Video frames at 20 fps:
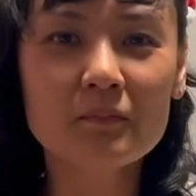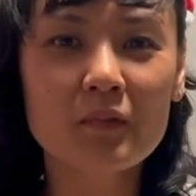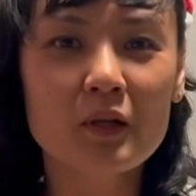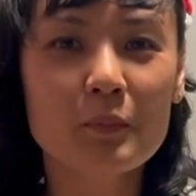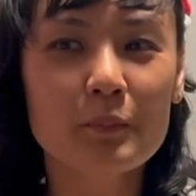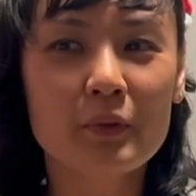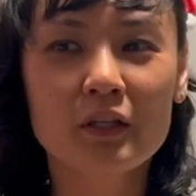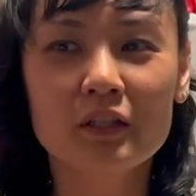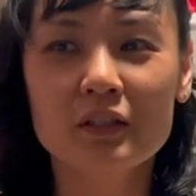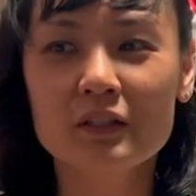
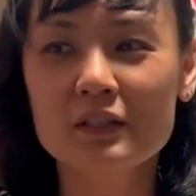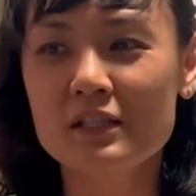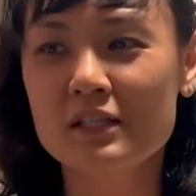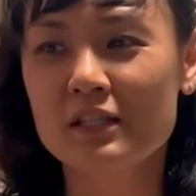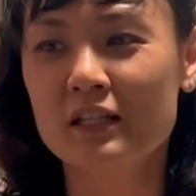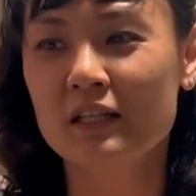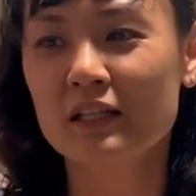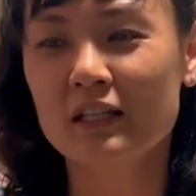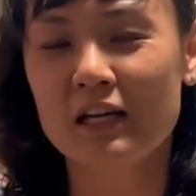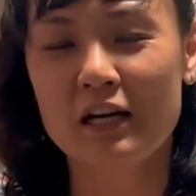Because
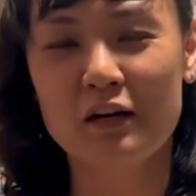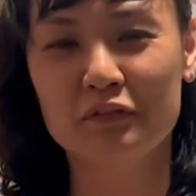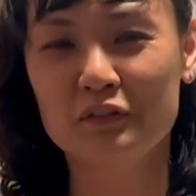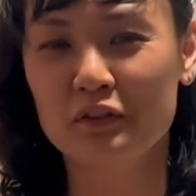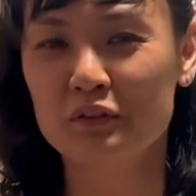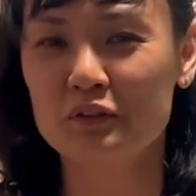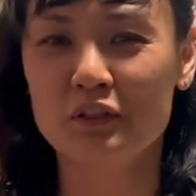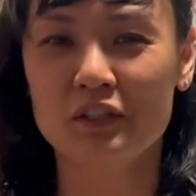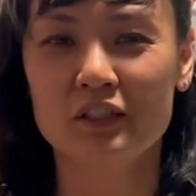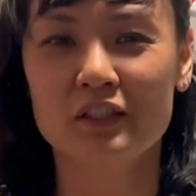
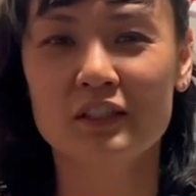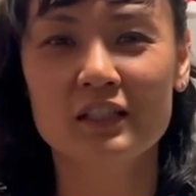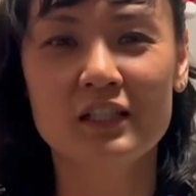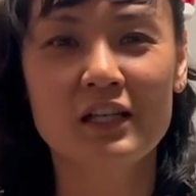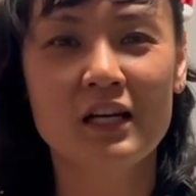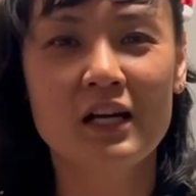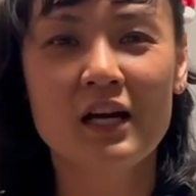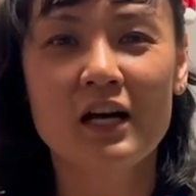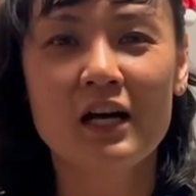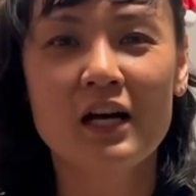after all,
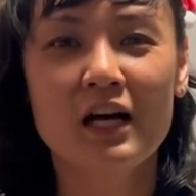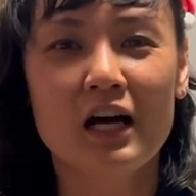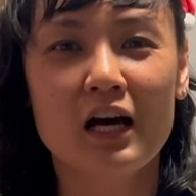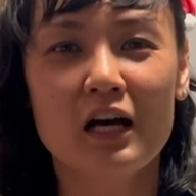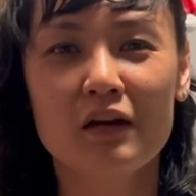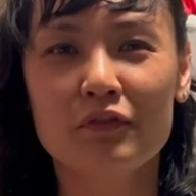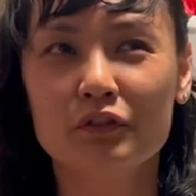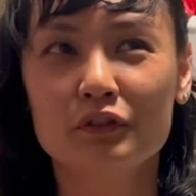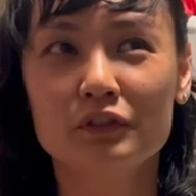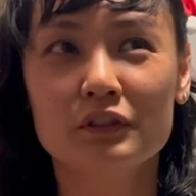
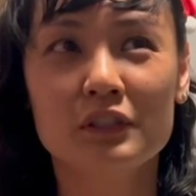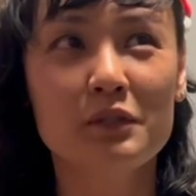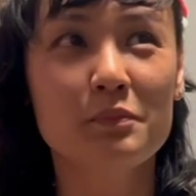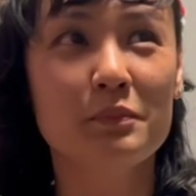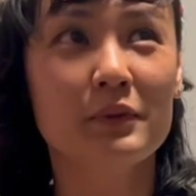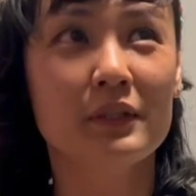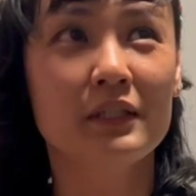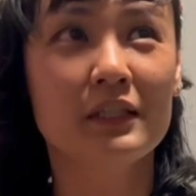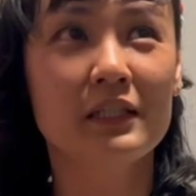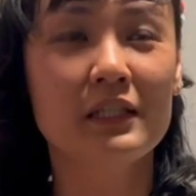I've only
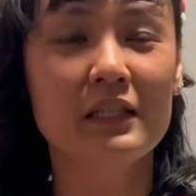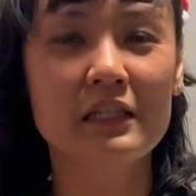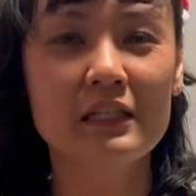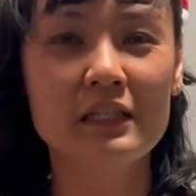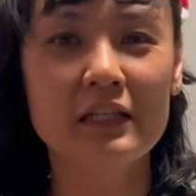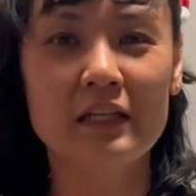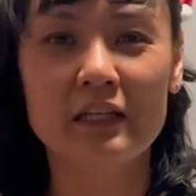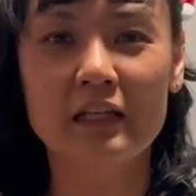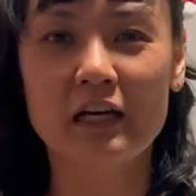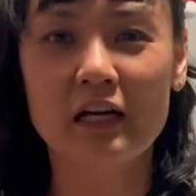been in
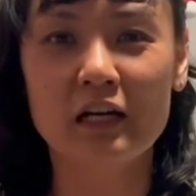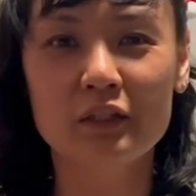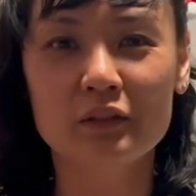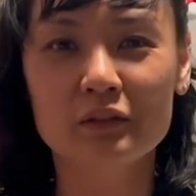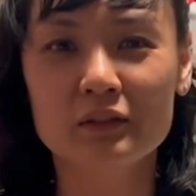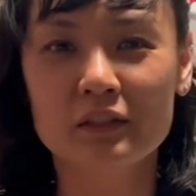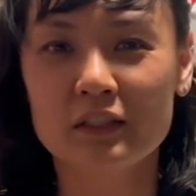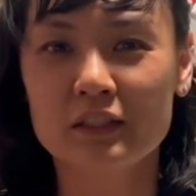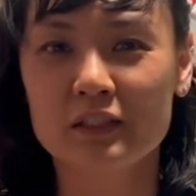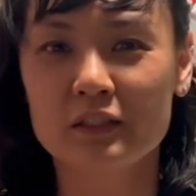and out
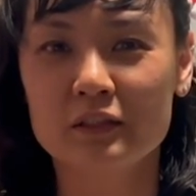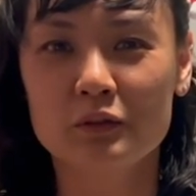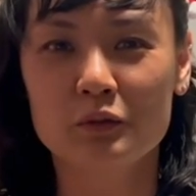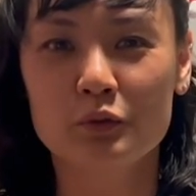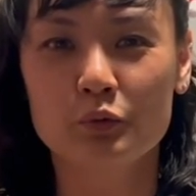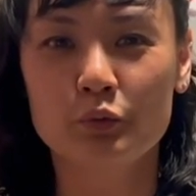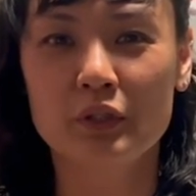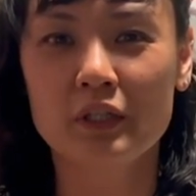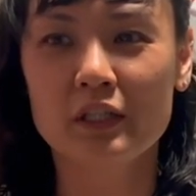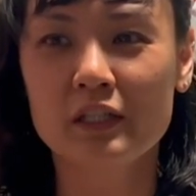like
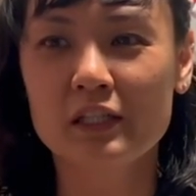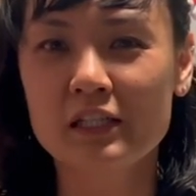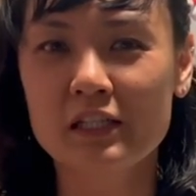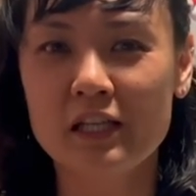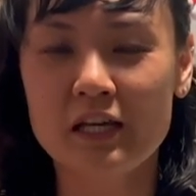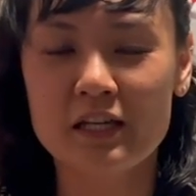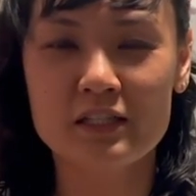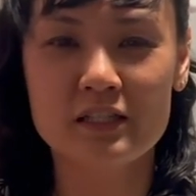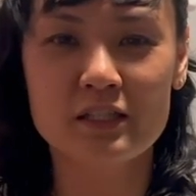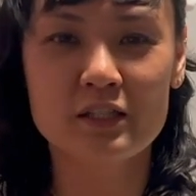weekly
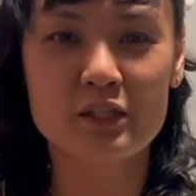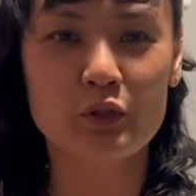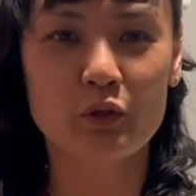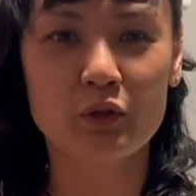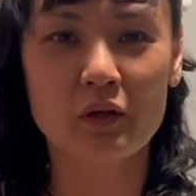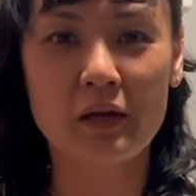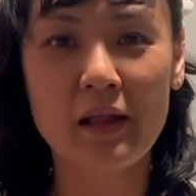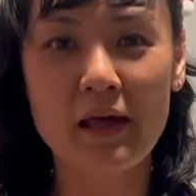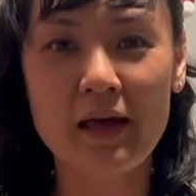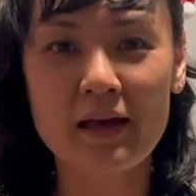lessons or
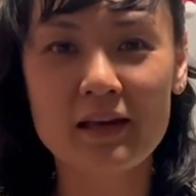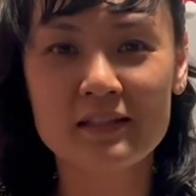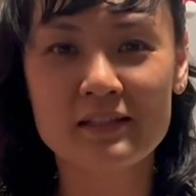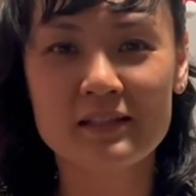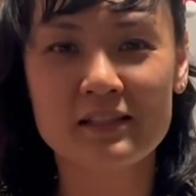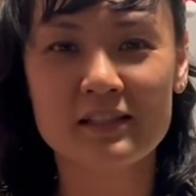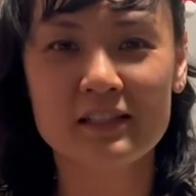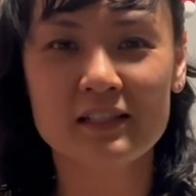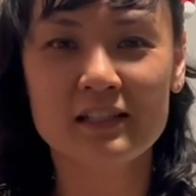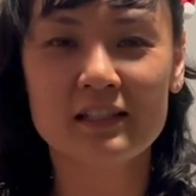
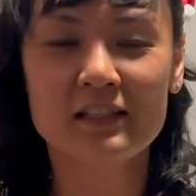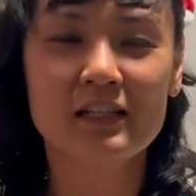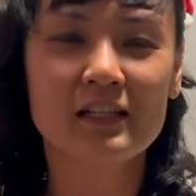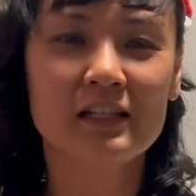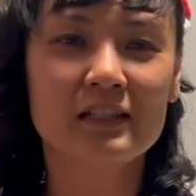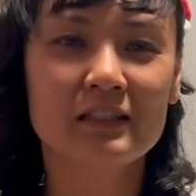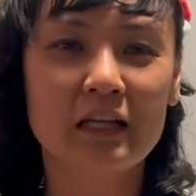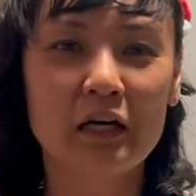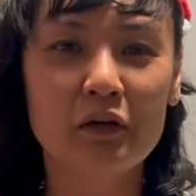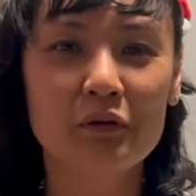less.
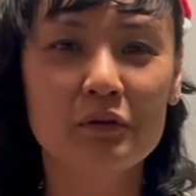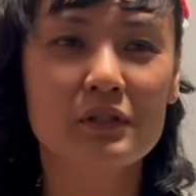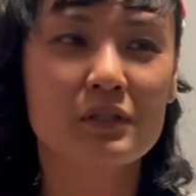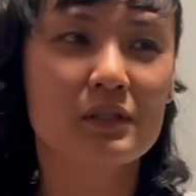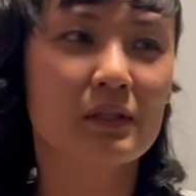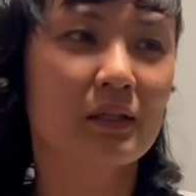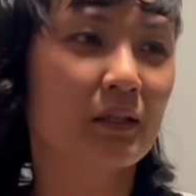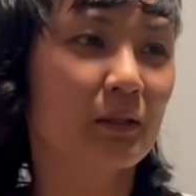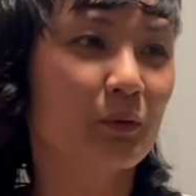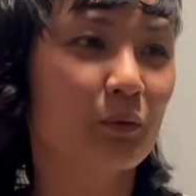Now it's
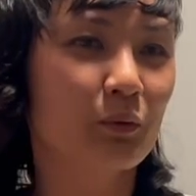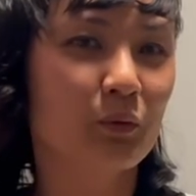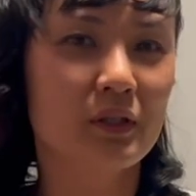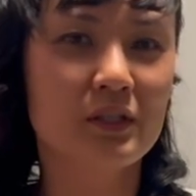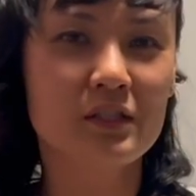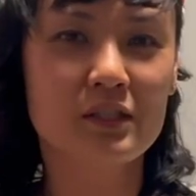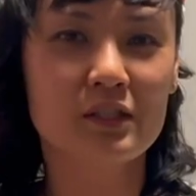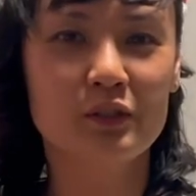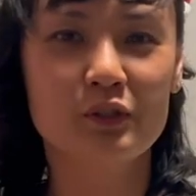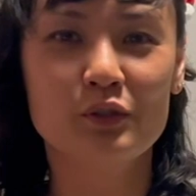like
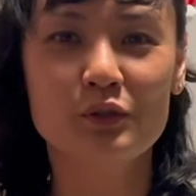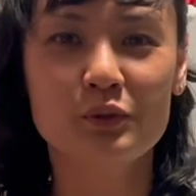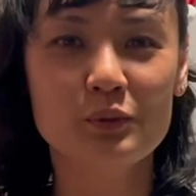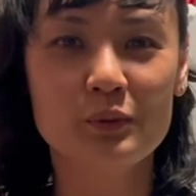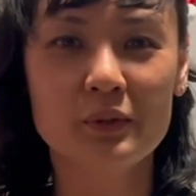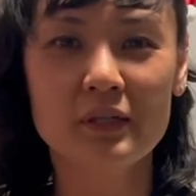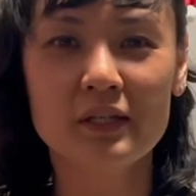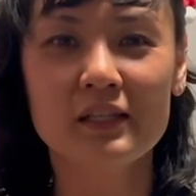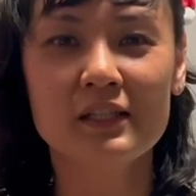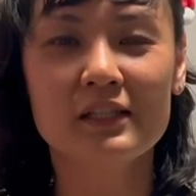once in 2
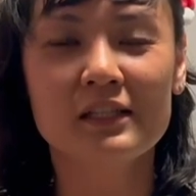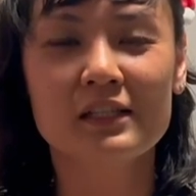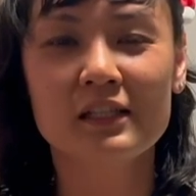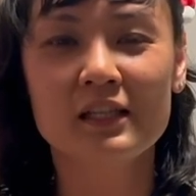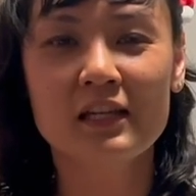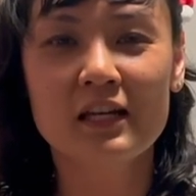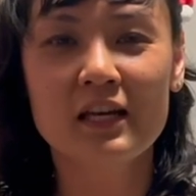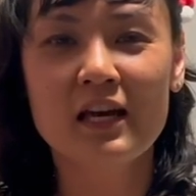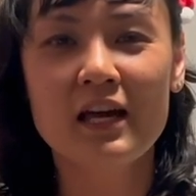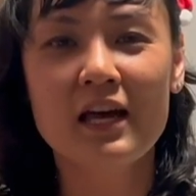weeks.
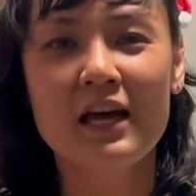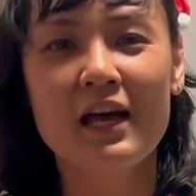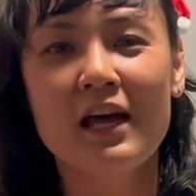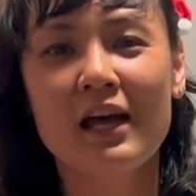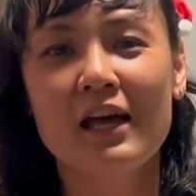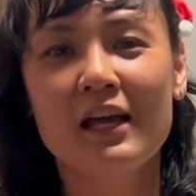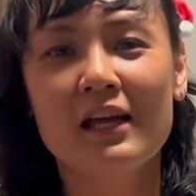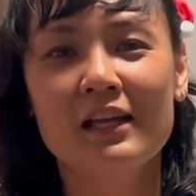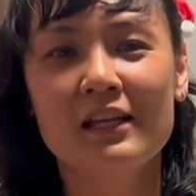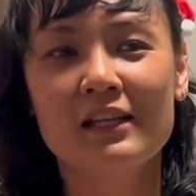
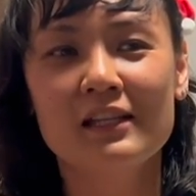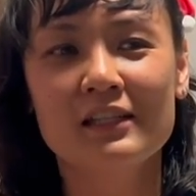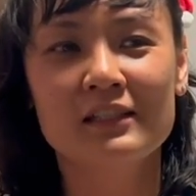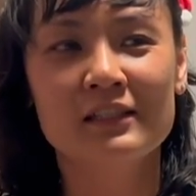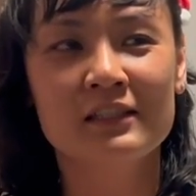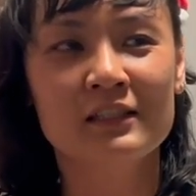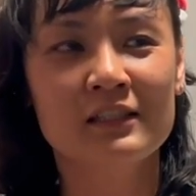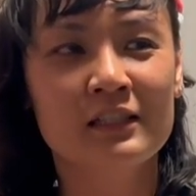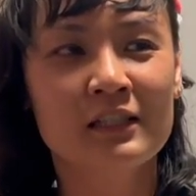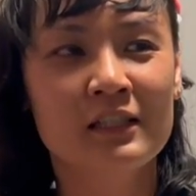And
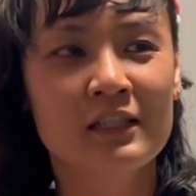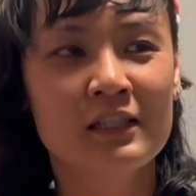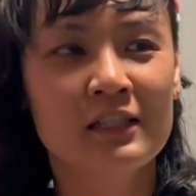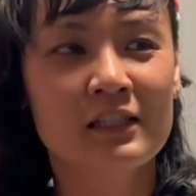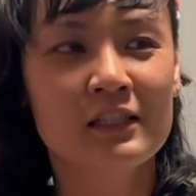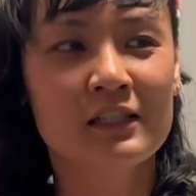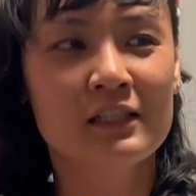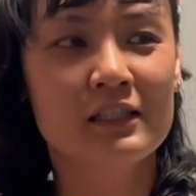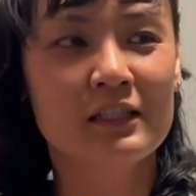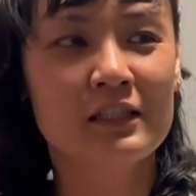
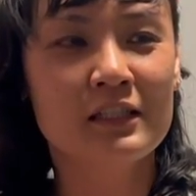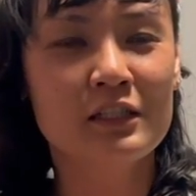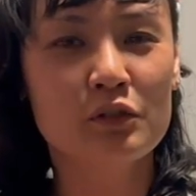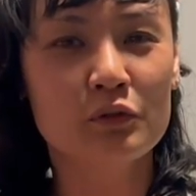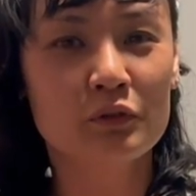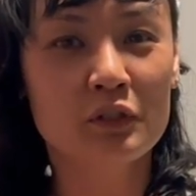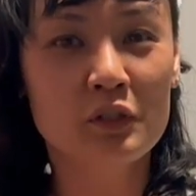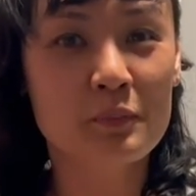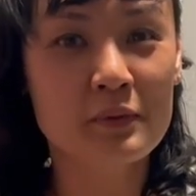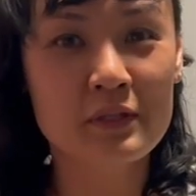it's
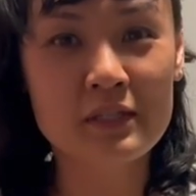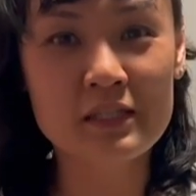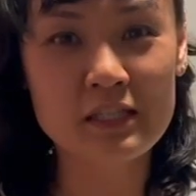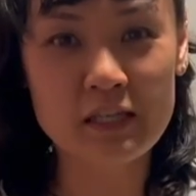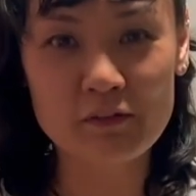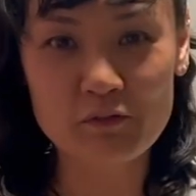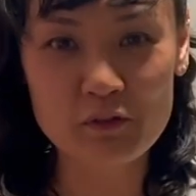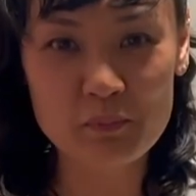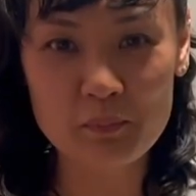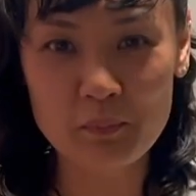only been
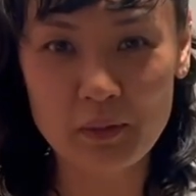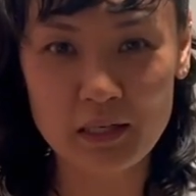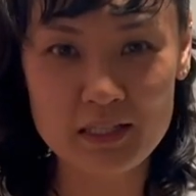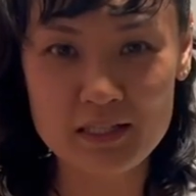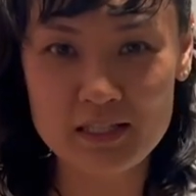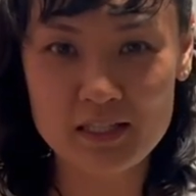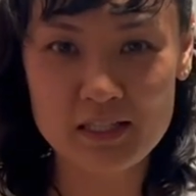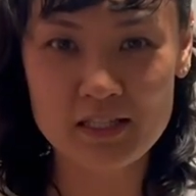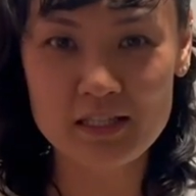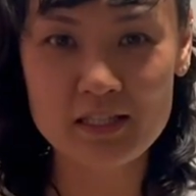7
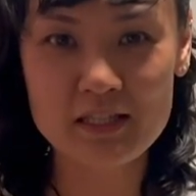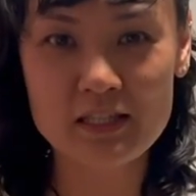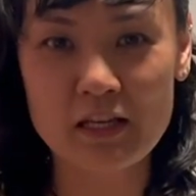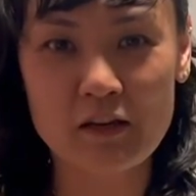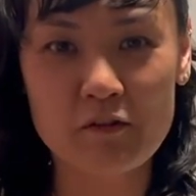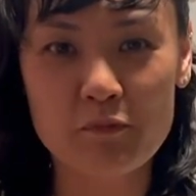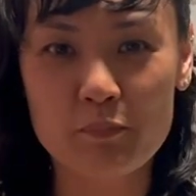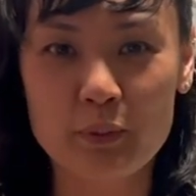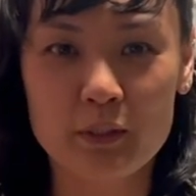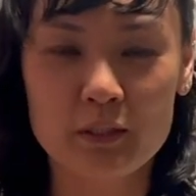months since
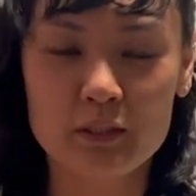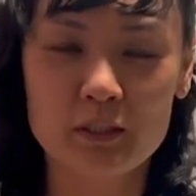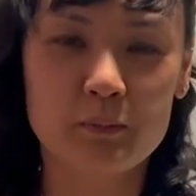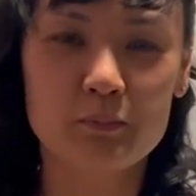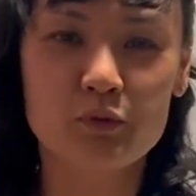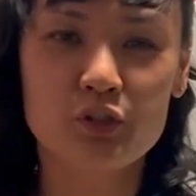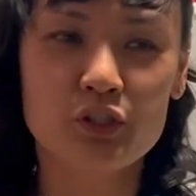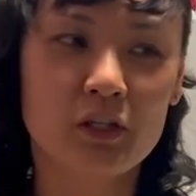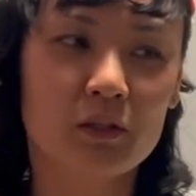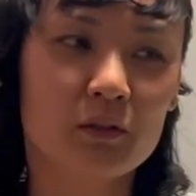I've picked up
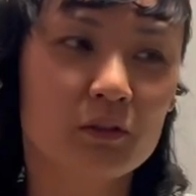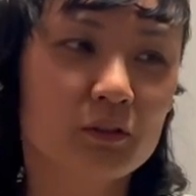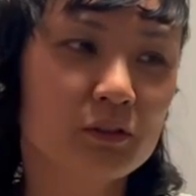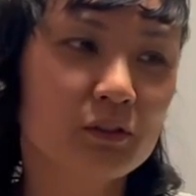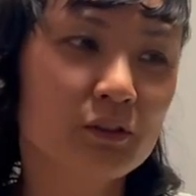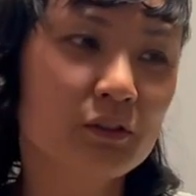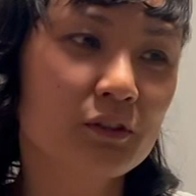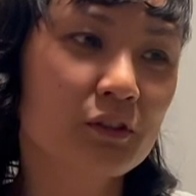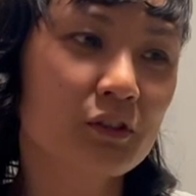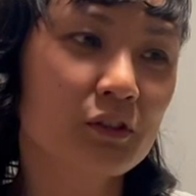
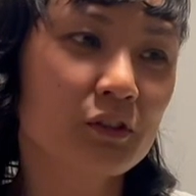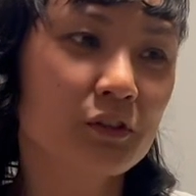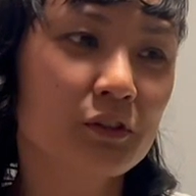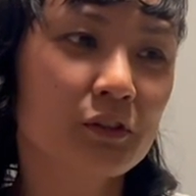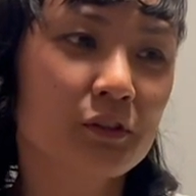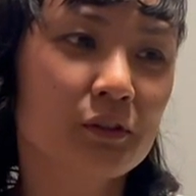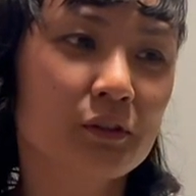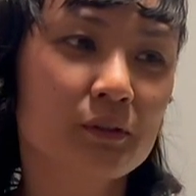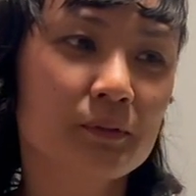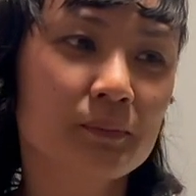cello,
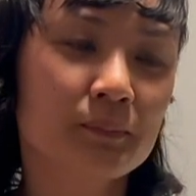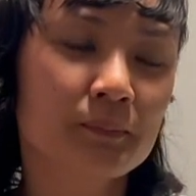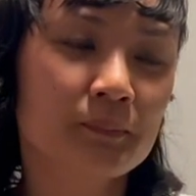so